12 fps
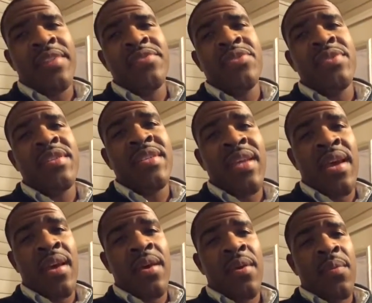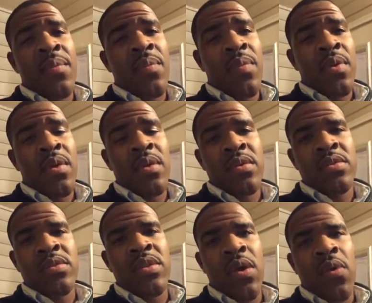gives you the time,
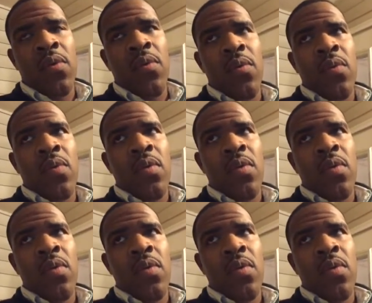don't